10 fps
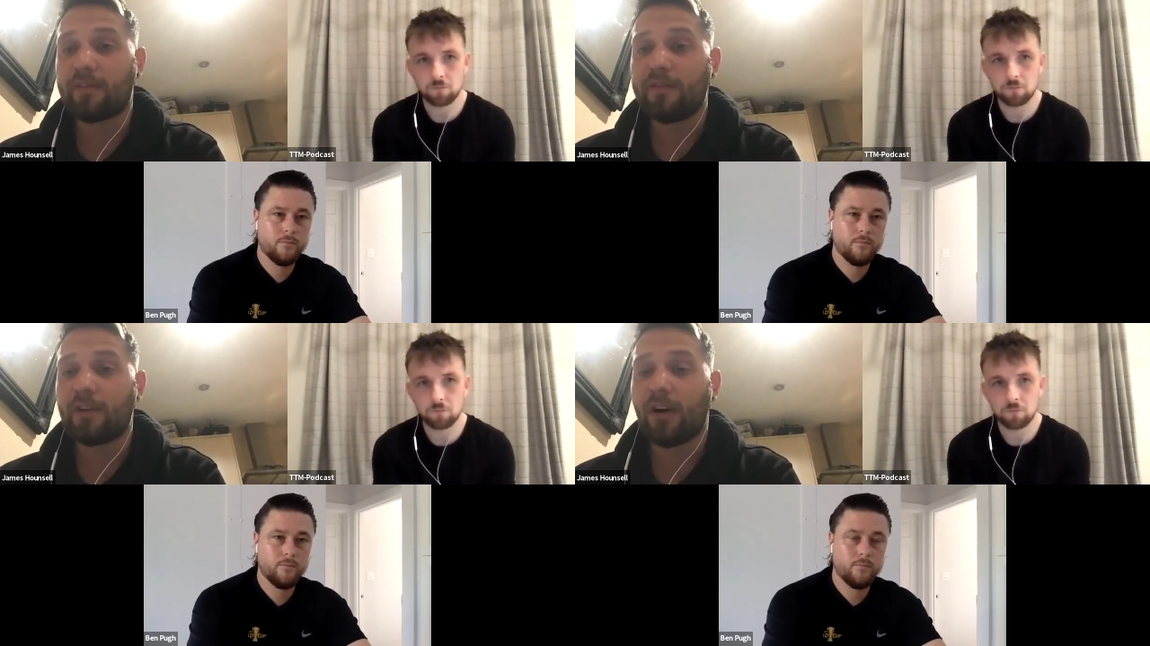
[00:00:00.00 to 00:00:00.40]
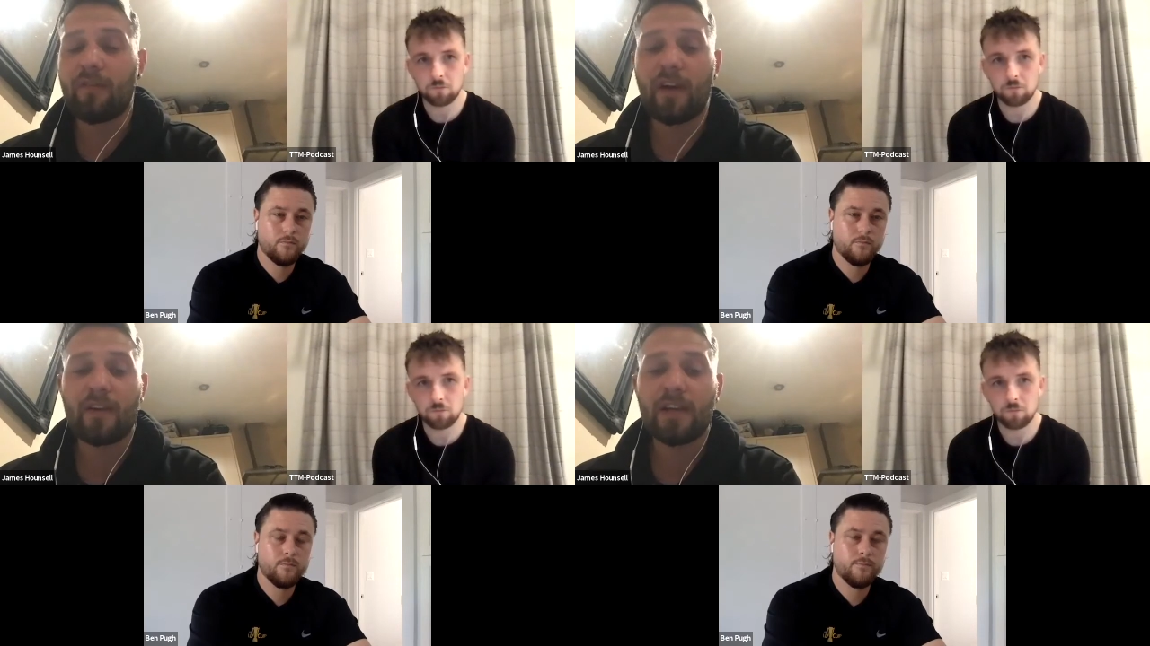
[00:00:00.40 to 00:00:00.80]
Speaker 1: we've got a
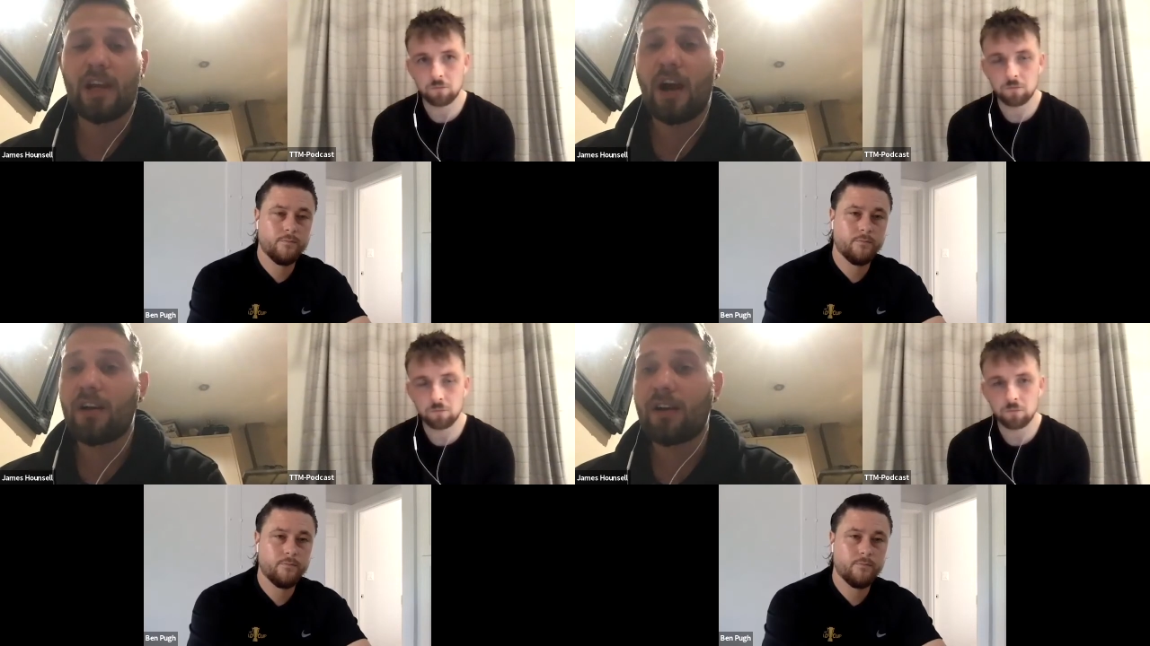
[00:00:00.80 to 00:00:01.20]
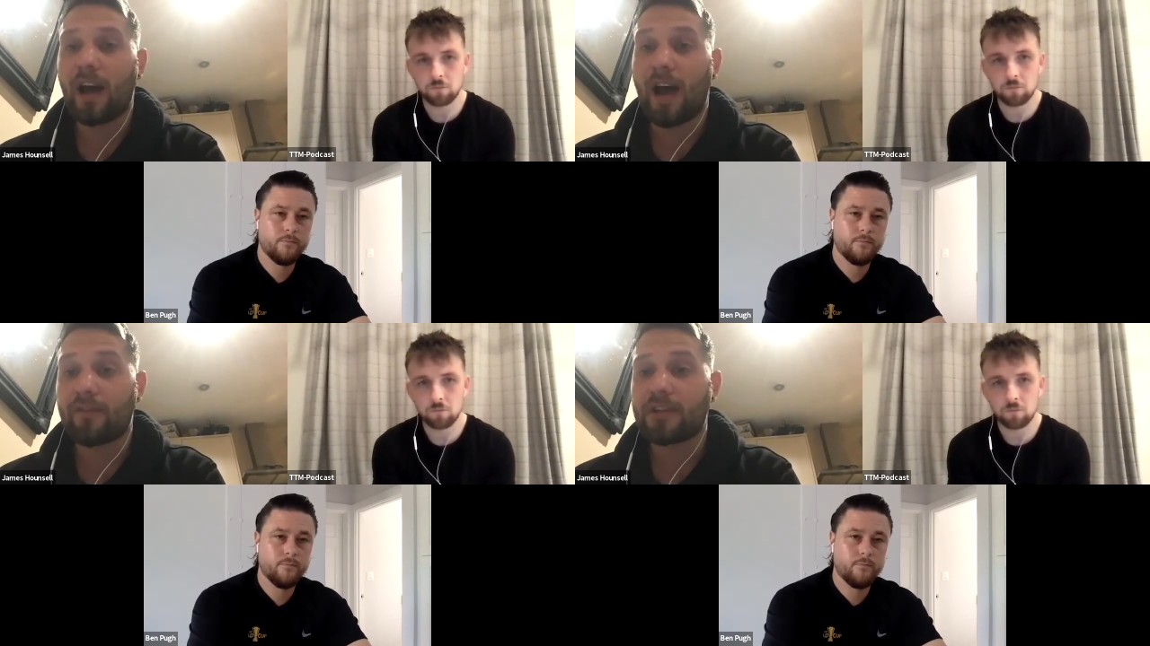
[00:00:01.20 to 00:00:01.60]
very young
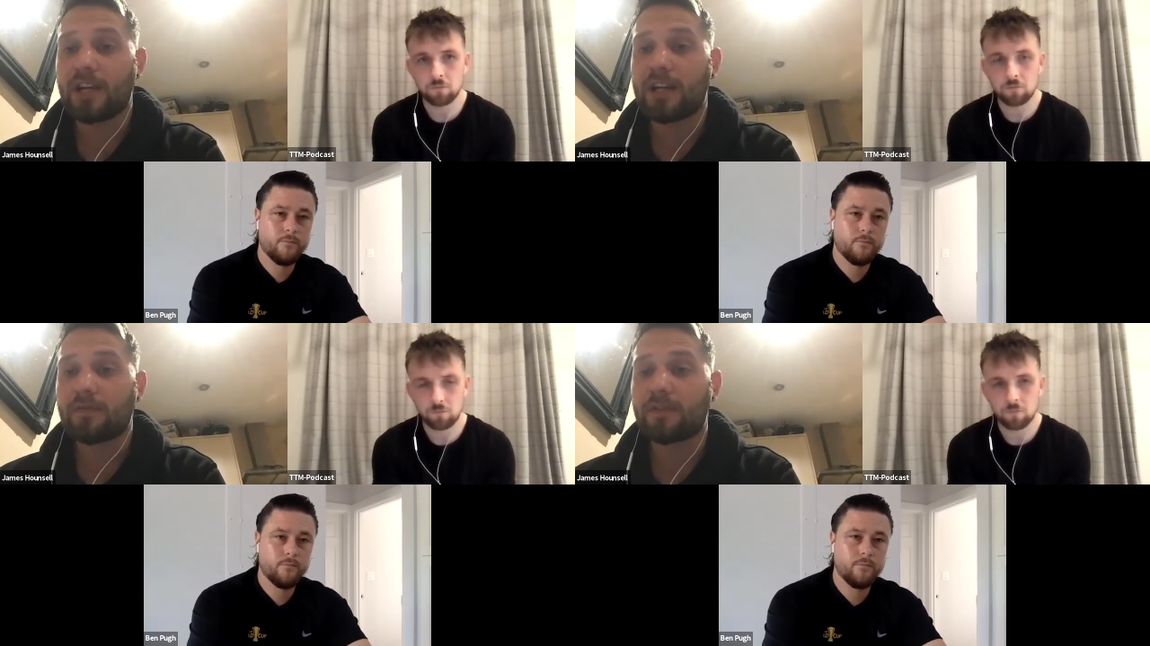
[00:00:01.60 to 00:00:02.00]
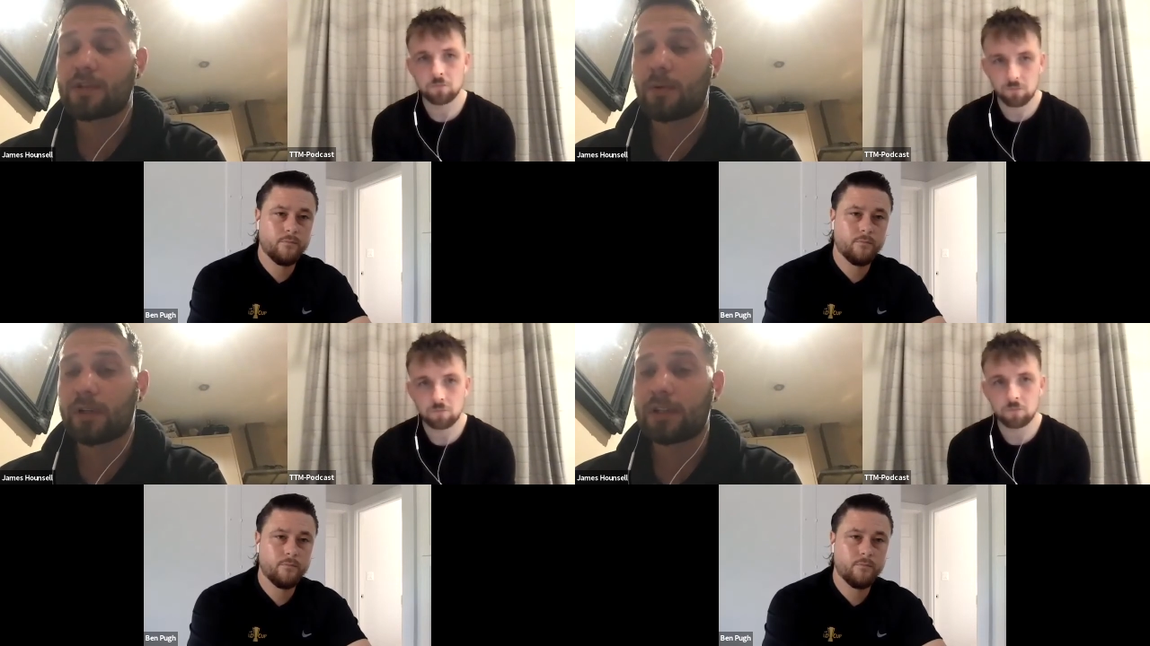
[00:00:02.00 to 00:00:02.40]
average age of the
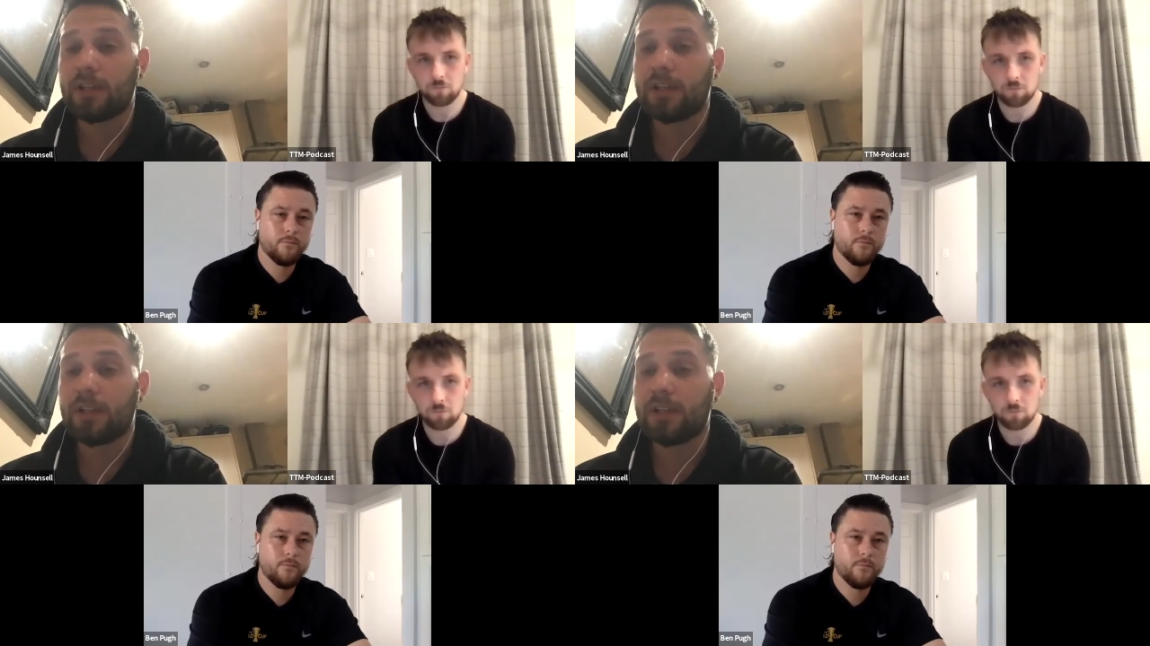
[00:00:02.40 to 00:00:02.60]
squad,